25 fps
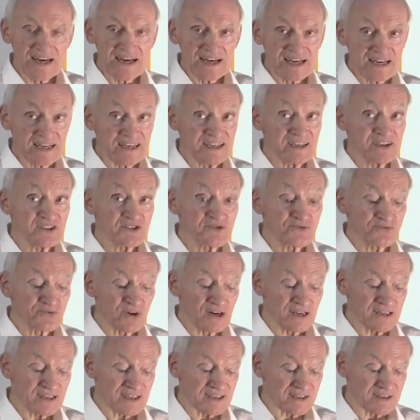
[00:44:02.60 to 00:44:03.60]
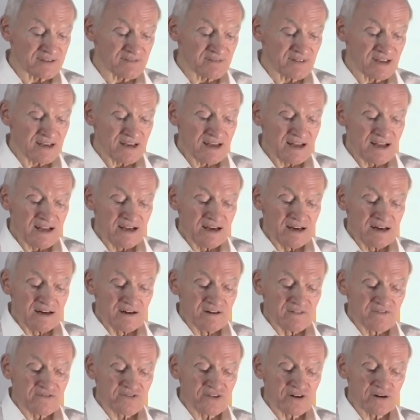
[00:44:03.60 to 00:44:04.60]
Is running
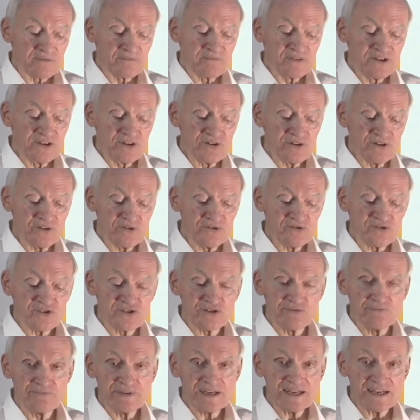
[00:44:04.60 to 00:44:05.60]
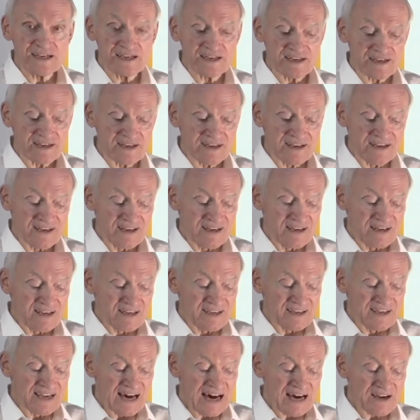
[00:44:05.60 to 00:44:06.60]
from you to me,
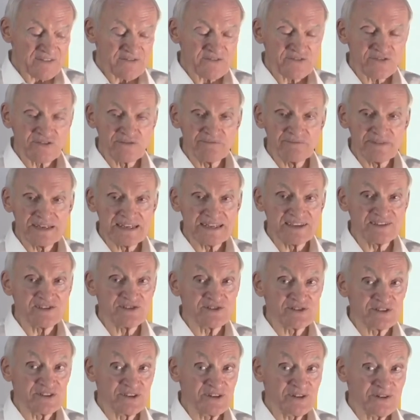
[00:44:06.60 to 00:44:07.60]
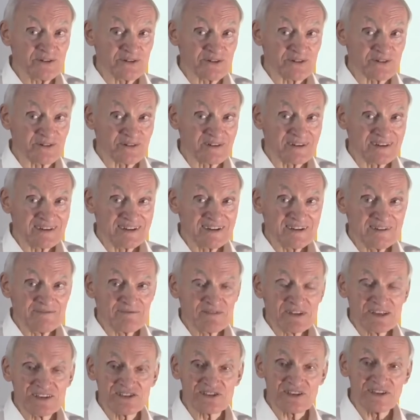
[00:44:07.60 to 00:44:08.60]
not from me to you.
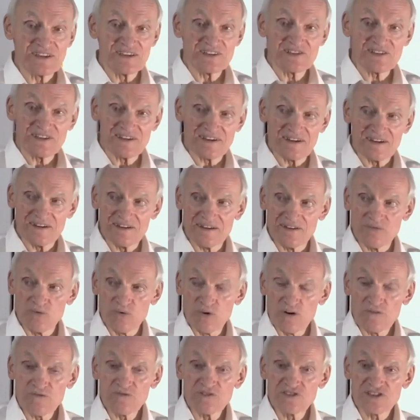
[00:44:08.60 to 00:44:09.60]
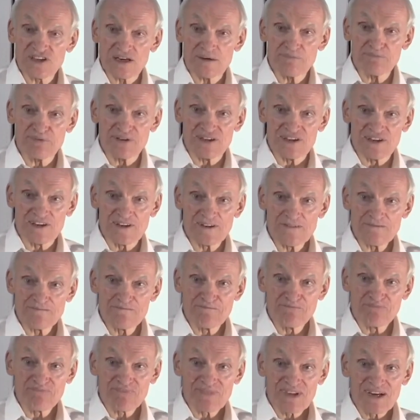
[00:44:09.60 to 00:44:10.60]
So the uh, wolf was up here,
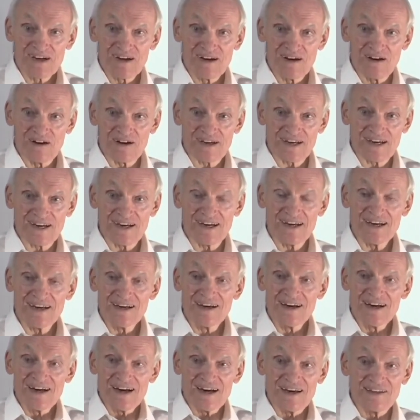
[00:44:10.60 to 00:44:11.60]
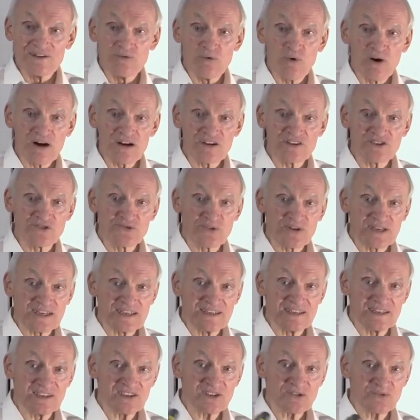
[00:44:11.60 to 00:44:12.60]
okay, and the water's running
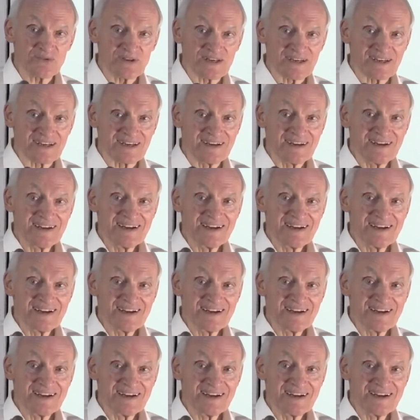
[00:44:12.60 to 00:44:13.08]
this way.